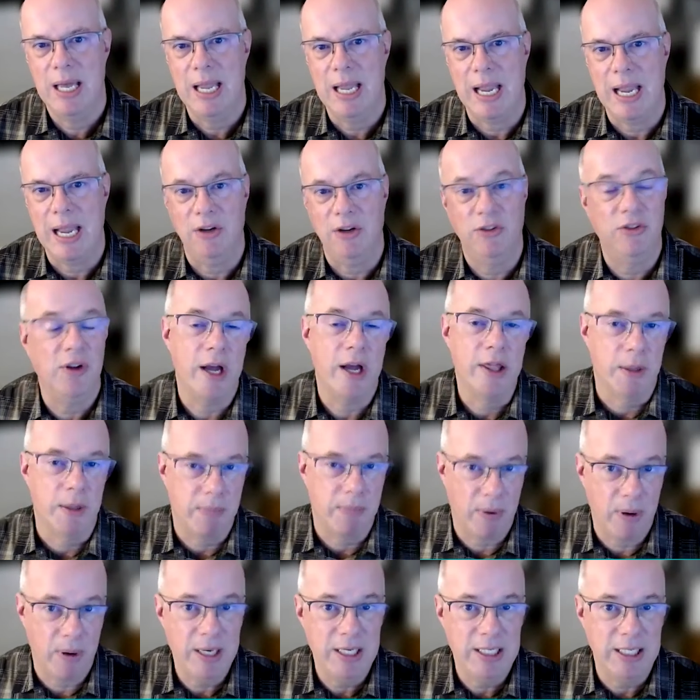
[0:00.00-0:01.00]
inside the
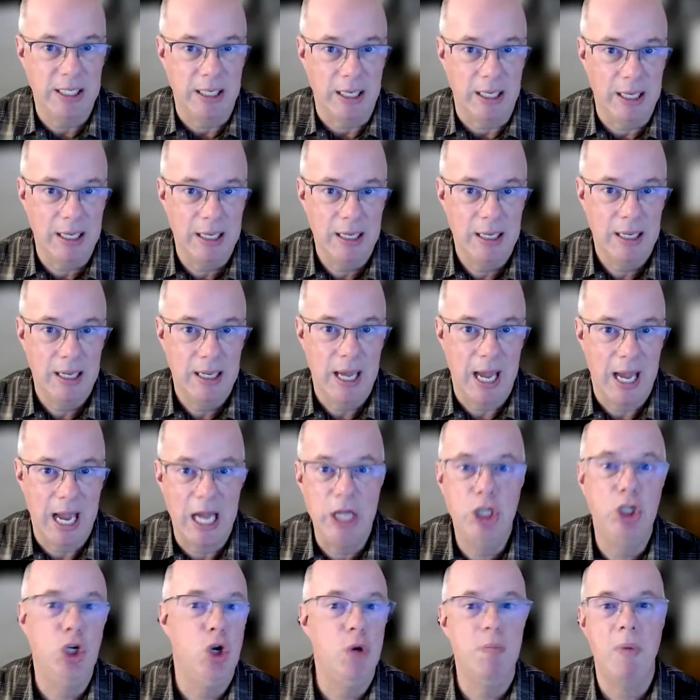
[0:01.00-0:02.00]
printer
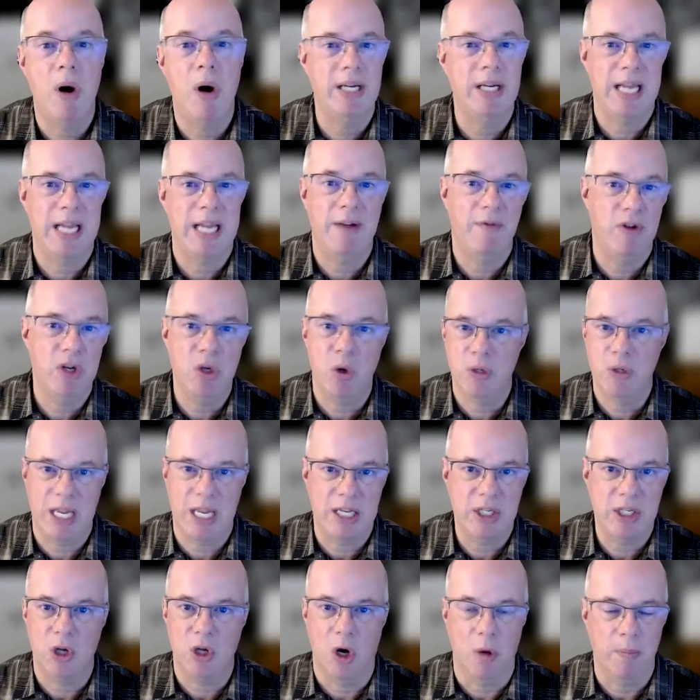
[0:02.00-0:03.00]
as you might have in your
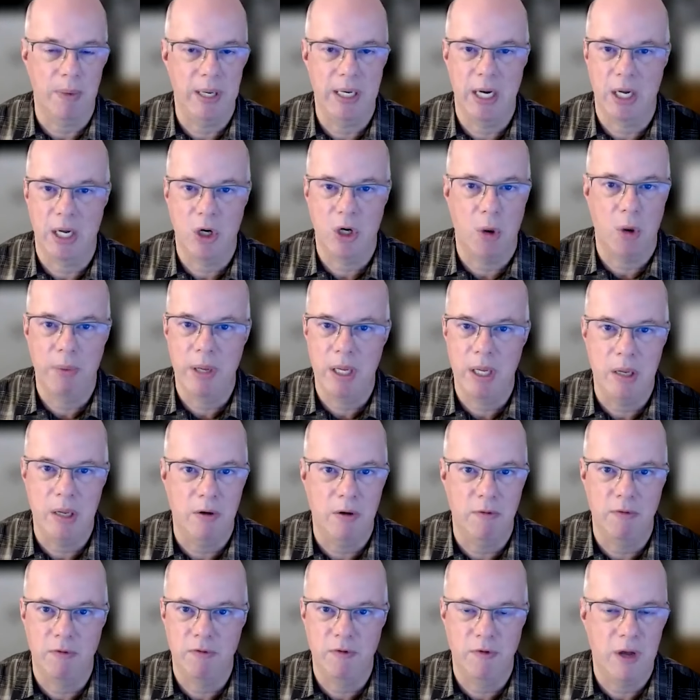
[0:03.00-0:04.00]
desktop in a copy
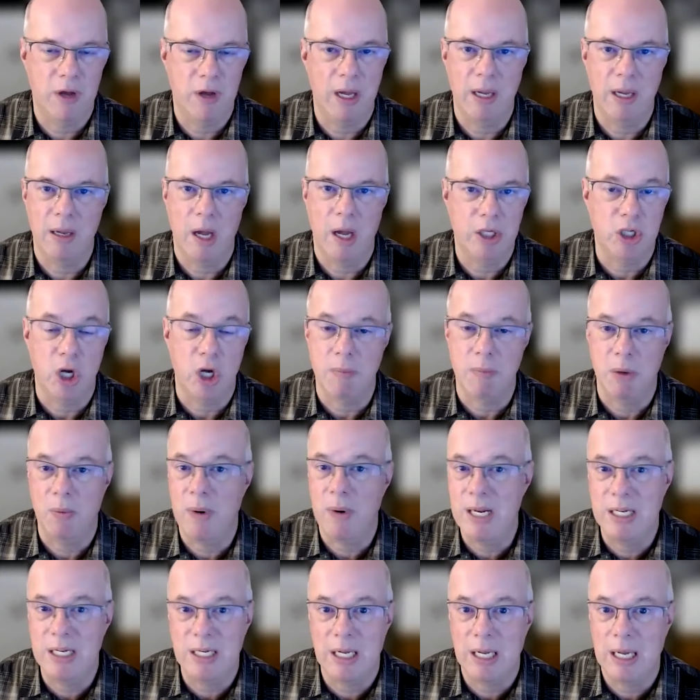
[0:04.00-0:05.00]
of Adobe
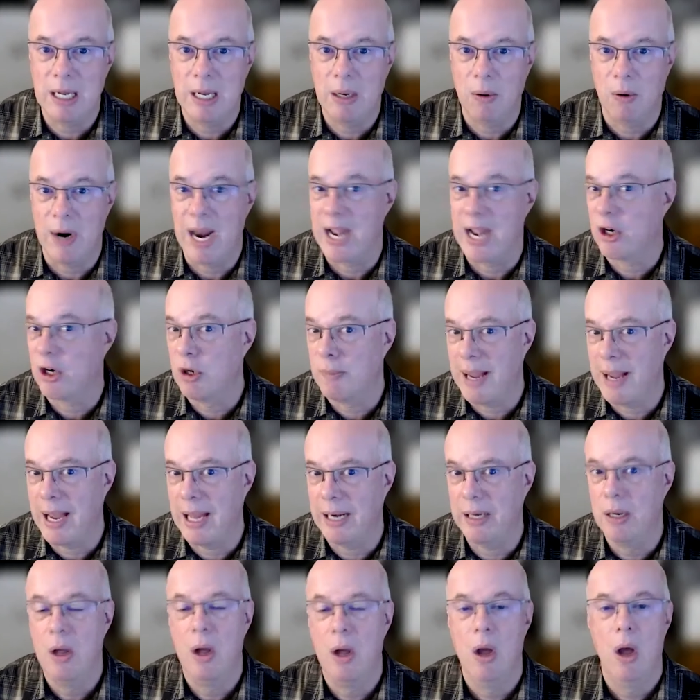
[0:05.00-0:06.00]
Reader or
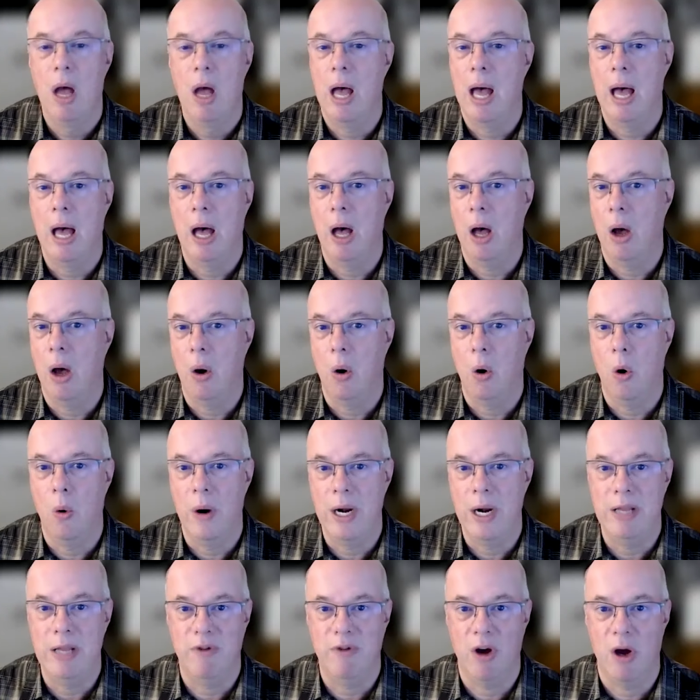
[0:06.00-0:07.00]
Acrobat, or
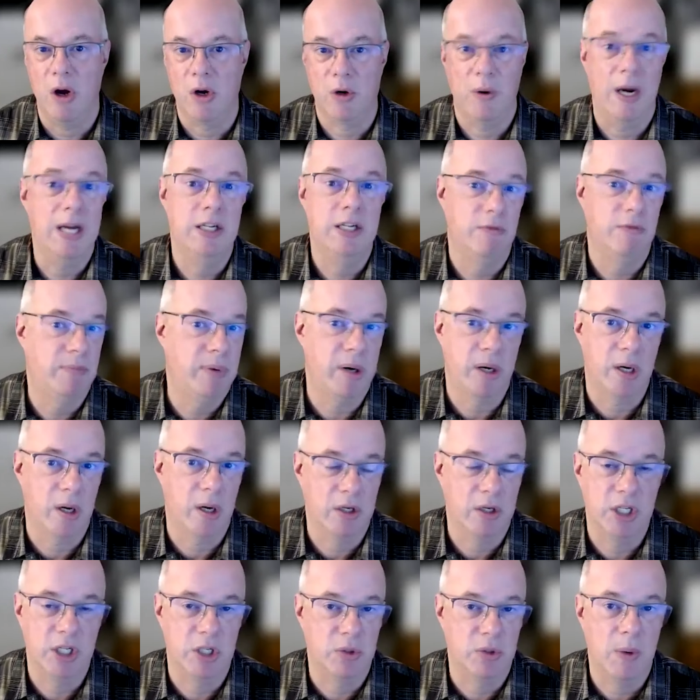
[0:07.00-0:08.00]
any of our creative
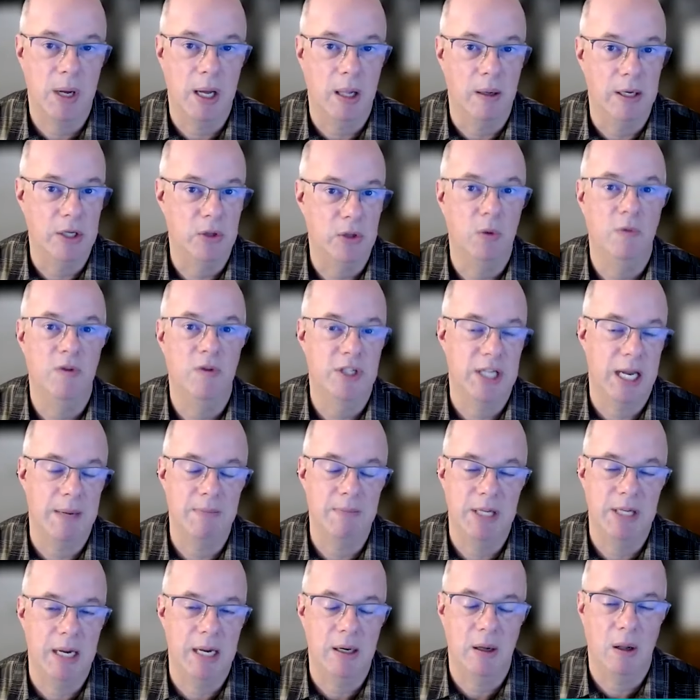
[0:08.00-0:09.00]
products as well. It's all the same
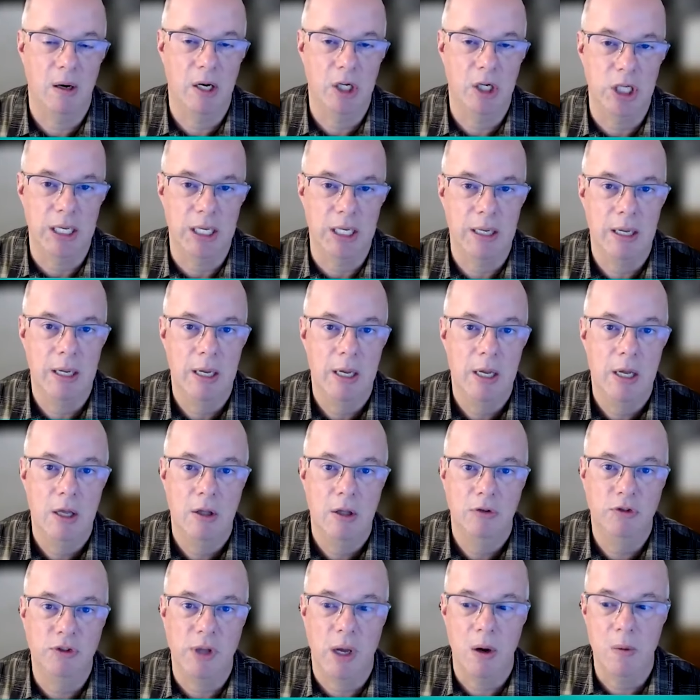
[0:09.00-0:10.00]
technology.
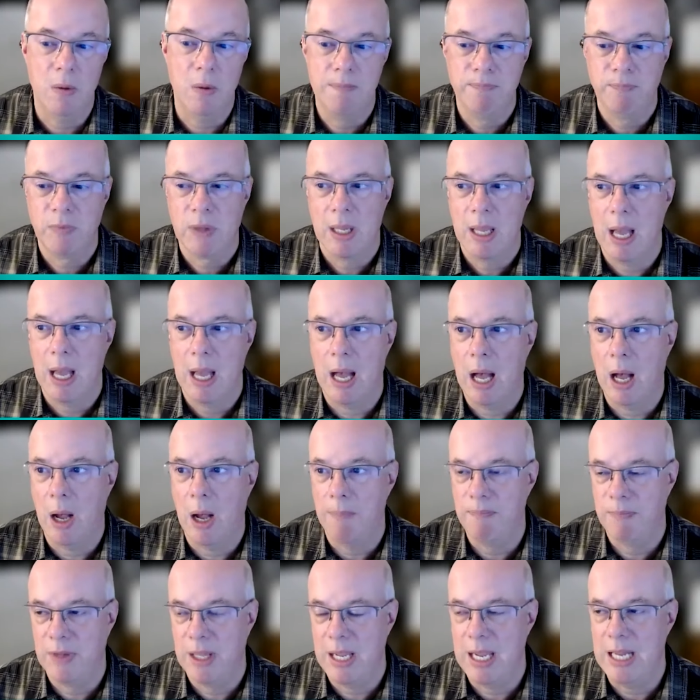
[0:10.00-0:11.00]
So
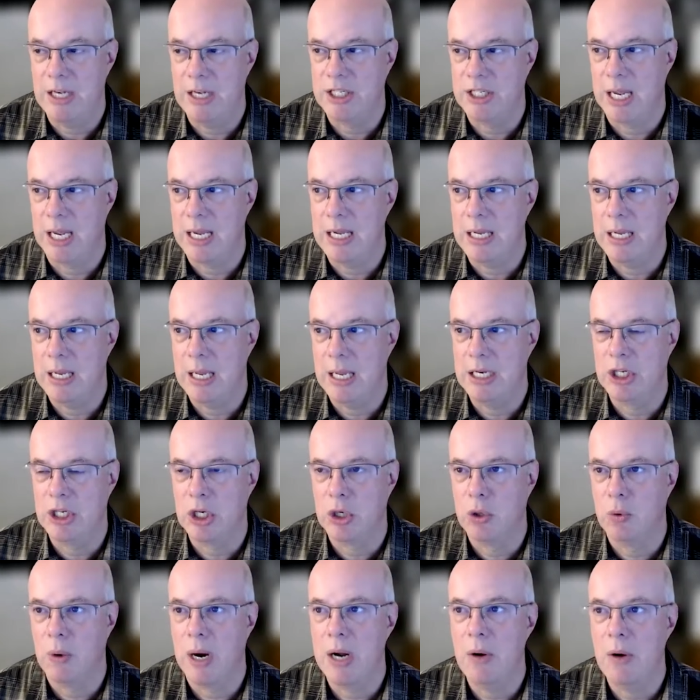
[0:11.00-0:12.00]
it's a
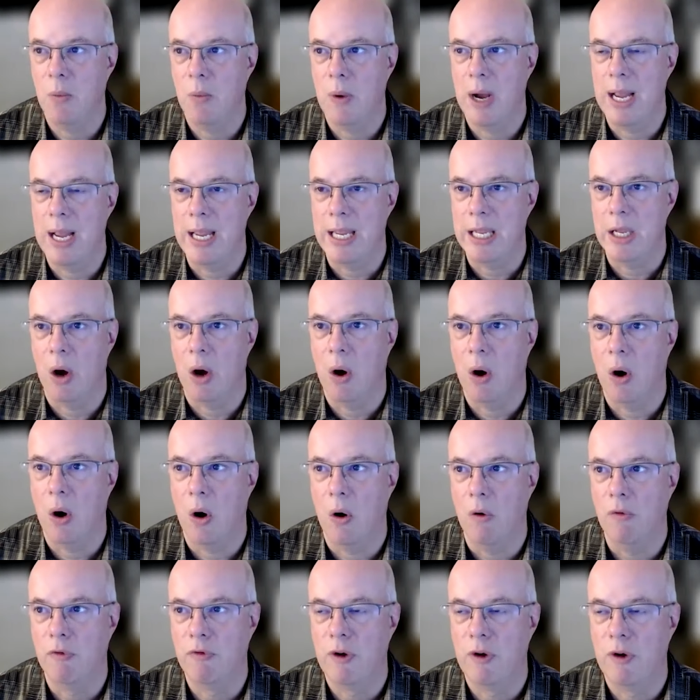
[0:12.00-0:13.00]
great way
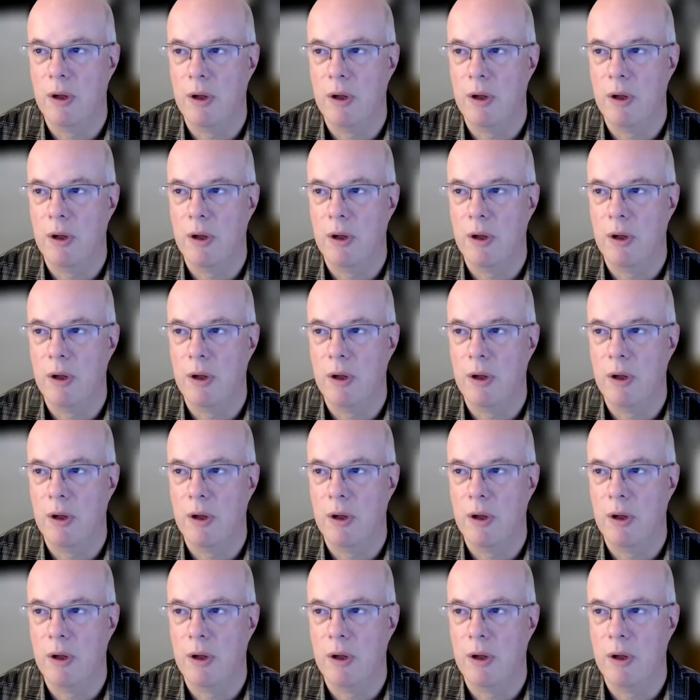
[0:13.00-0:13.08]
of